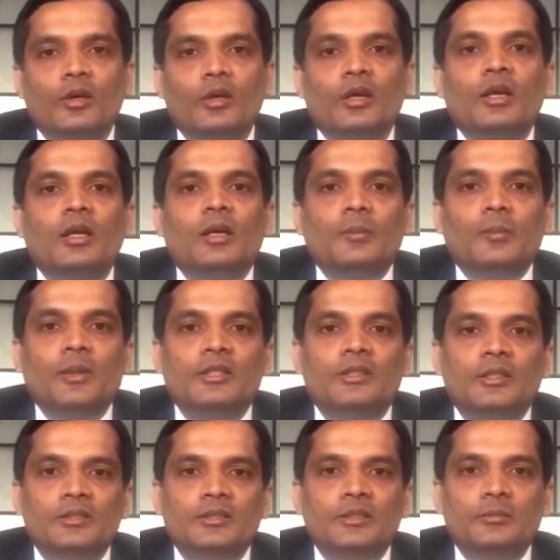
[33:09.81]
So this is
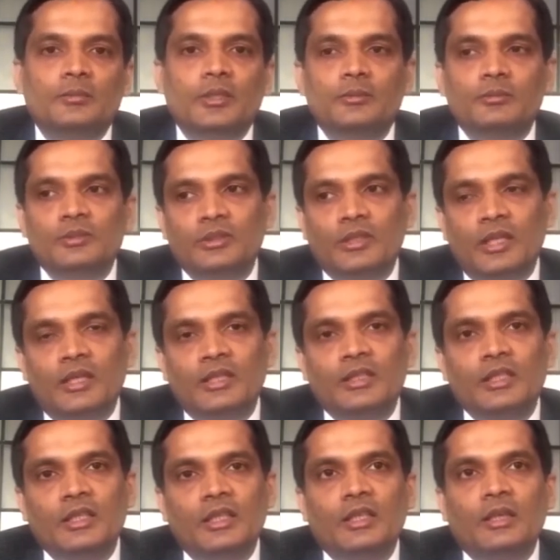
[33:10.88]
diagnosed by
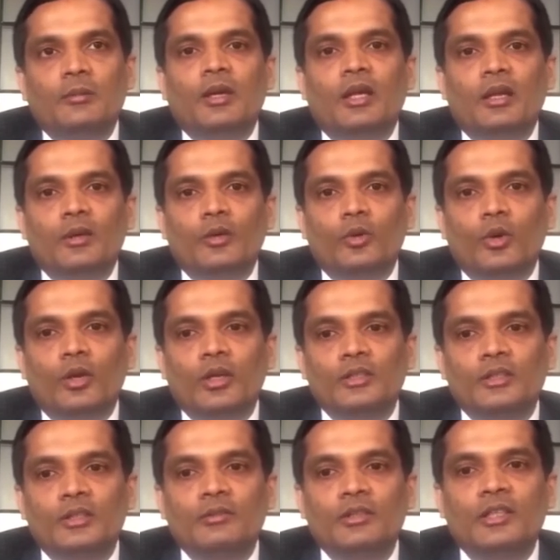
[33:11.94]
combination of clinical
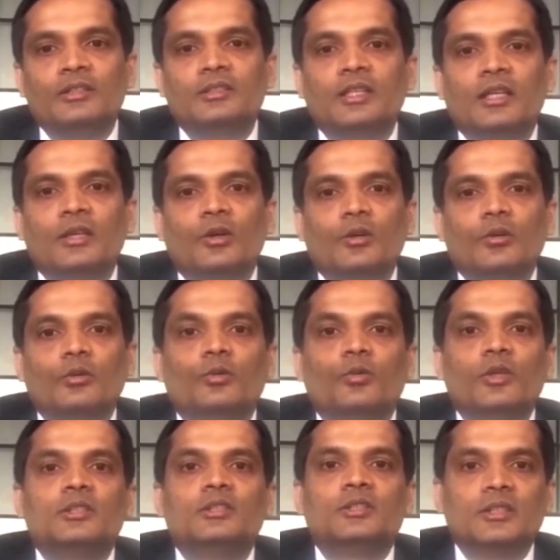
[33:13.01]

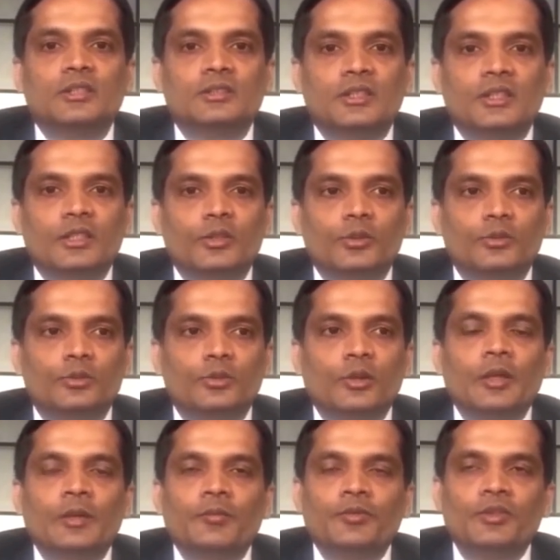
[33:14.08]
history,
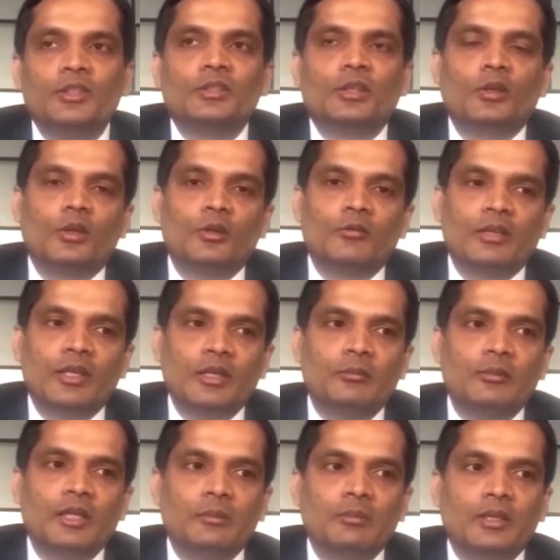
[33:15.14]
examination
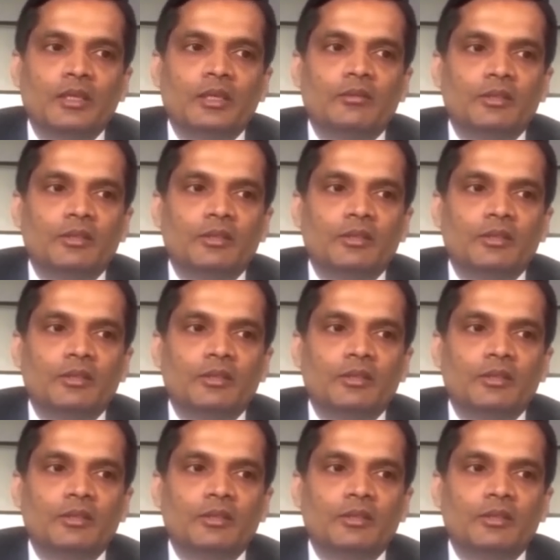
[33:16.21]
and